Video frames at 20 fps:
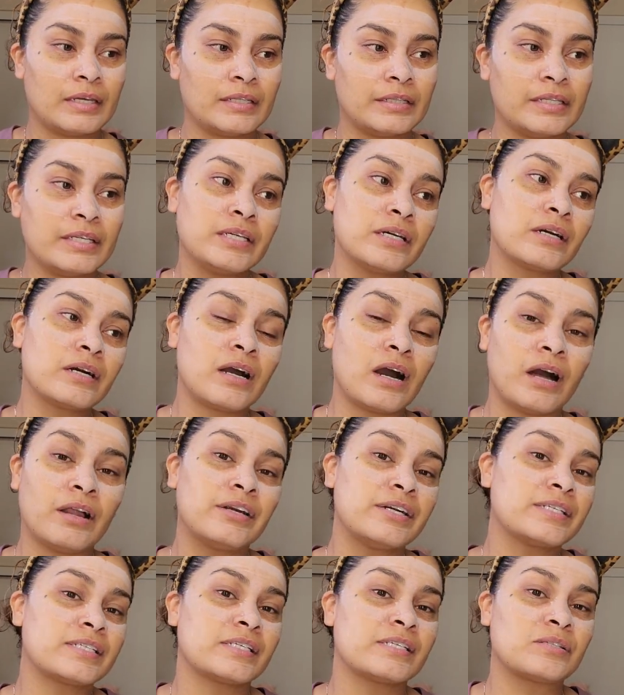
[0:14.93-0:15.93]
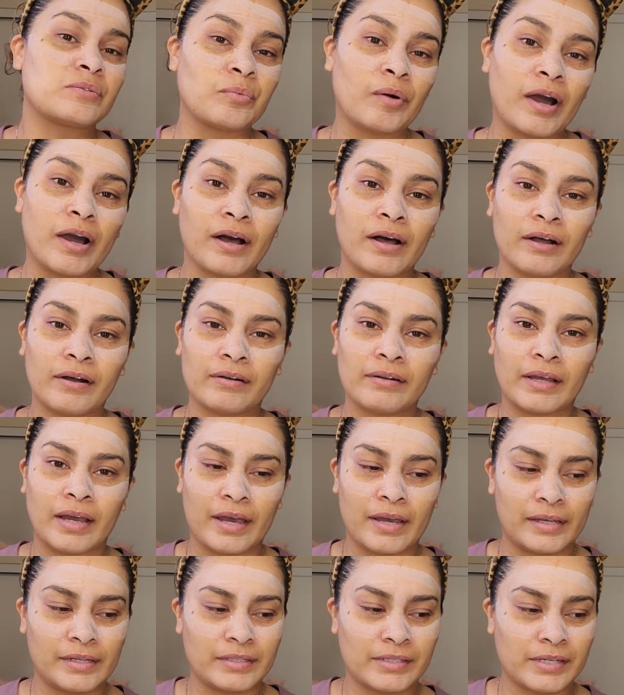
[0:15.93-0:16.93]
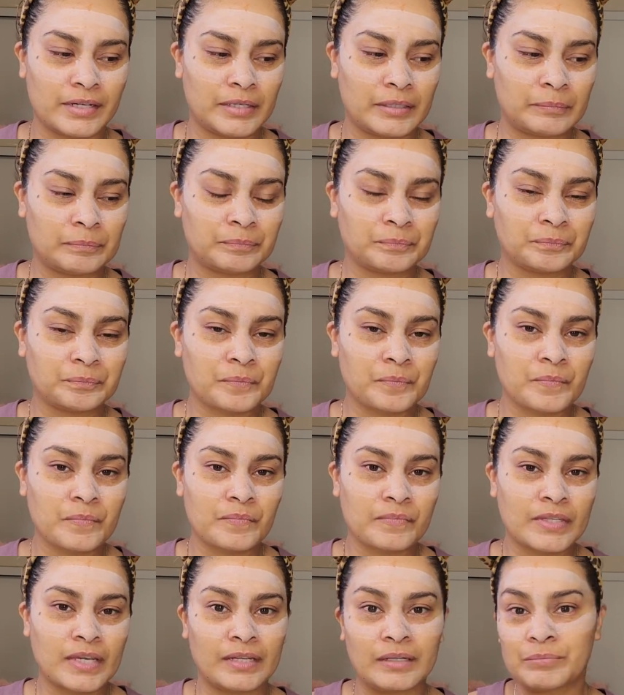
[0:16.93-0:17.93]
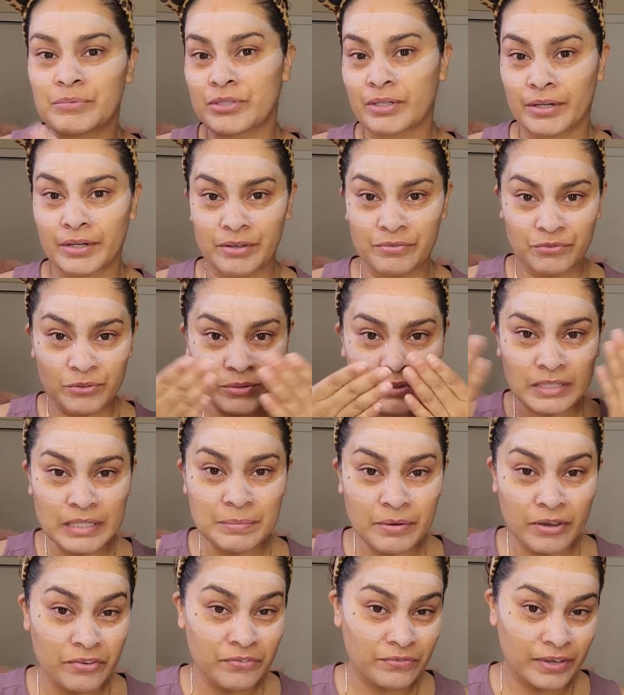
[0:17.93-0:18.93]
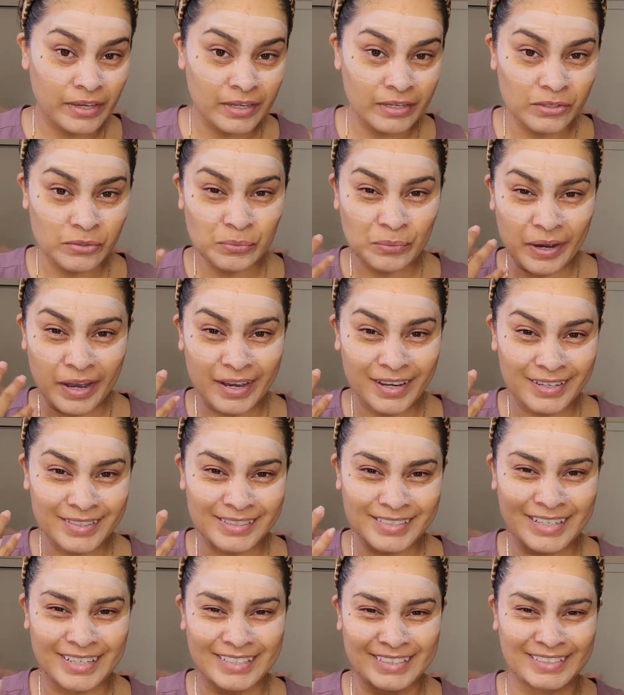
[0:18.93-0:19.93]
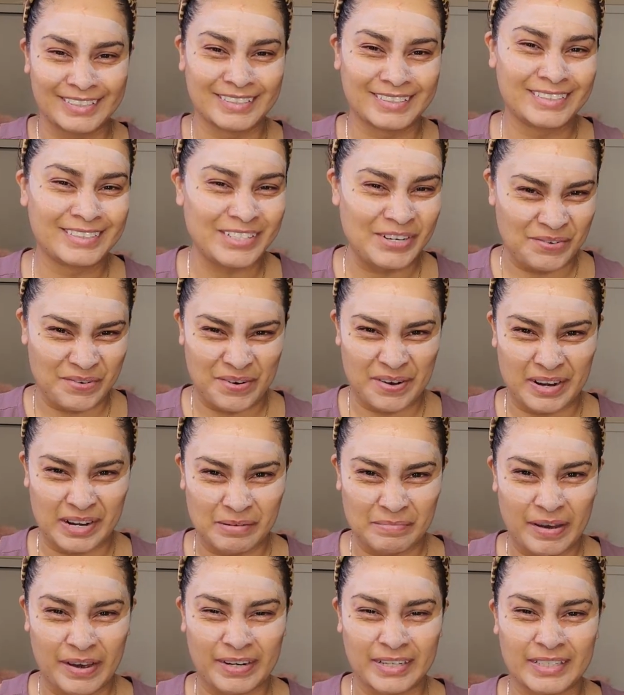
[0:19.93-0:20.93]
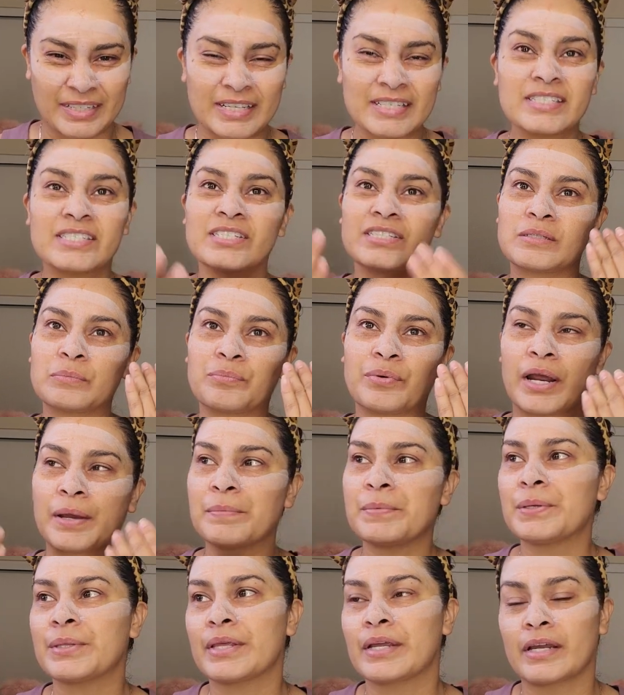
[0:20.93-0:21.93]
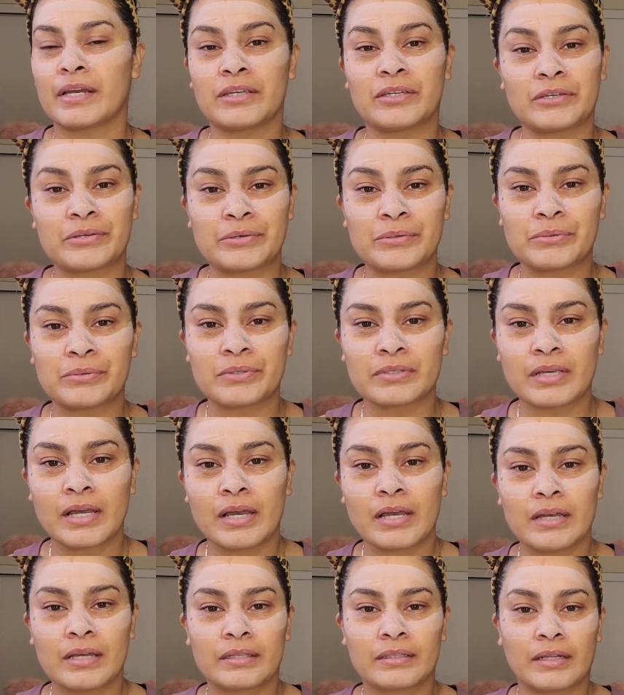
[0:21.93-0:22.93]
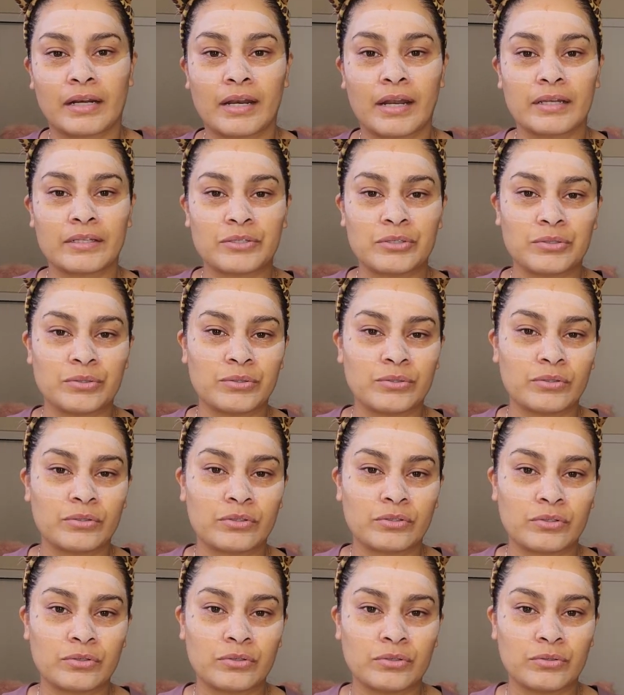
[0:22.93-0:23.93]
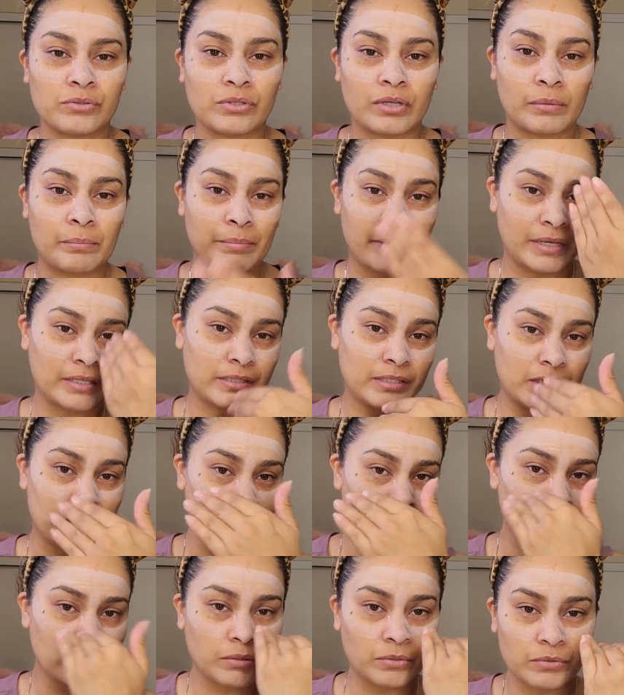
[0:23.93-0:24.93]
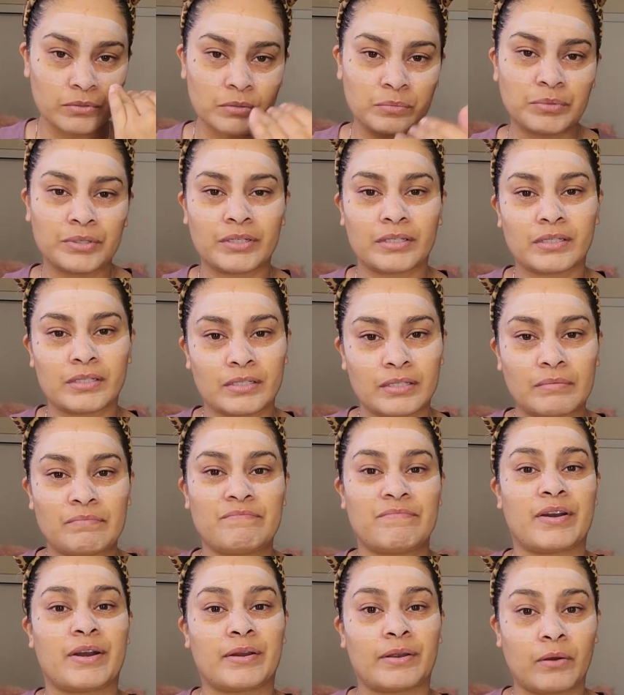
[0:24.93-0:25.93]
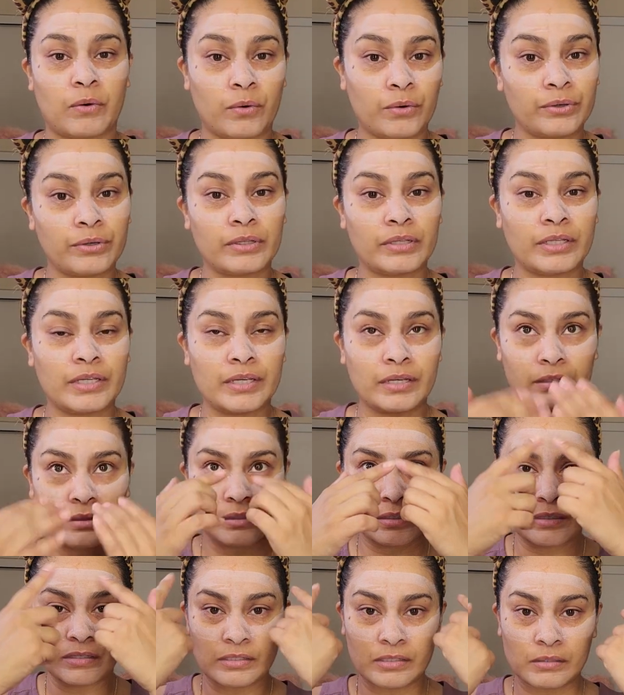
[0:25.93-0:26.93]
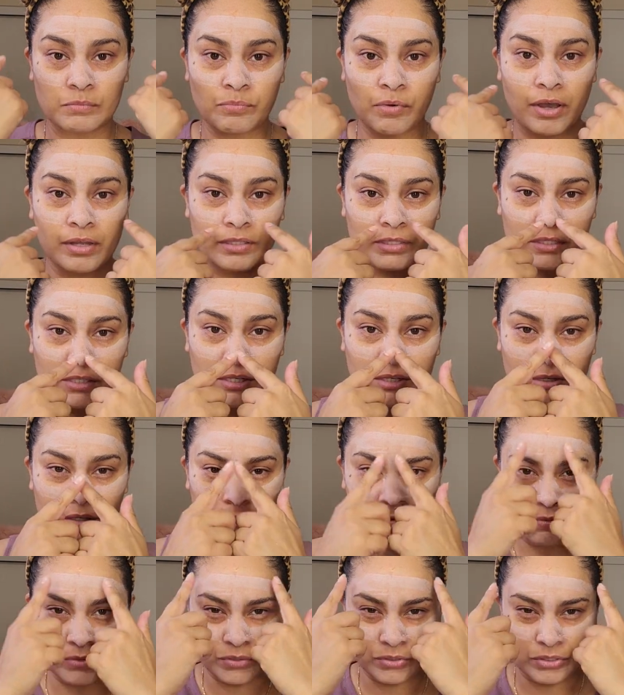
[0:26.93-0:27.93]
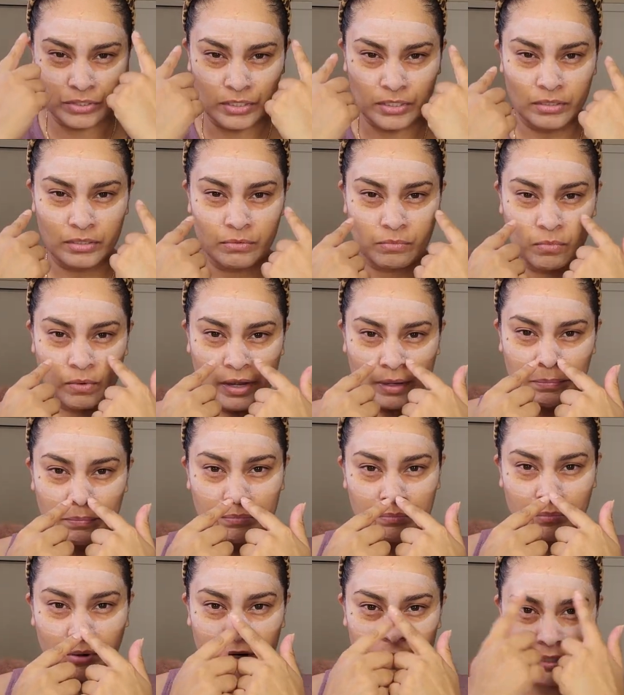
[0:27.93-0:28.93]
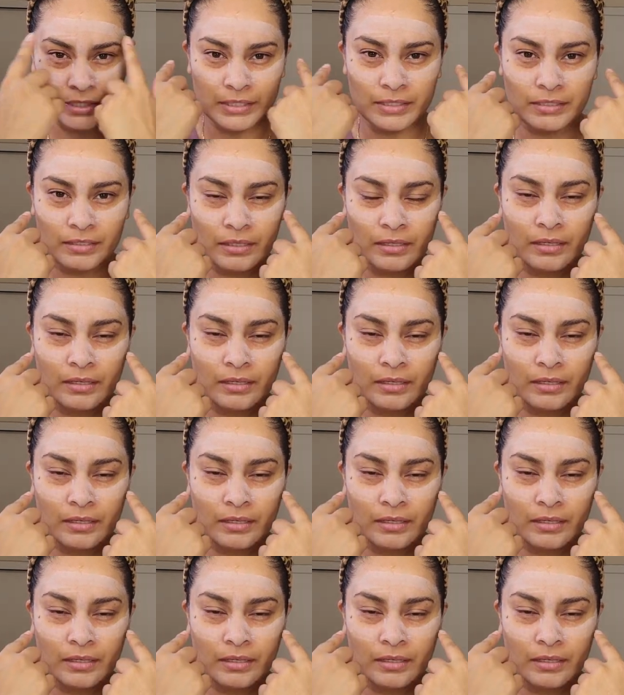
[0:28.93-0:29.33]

neon colors as well, and I'm sorry if you see my face white. Don't worry about it. It's just a primer that I like to use on my T-zones because I'm very oily on these spots here. If you see the white parts,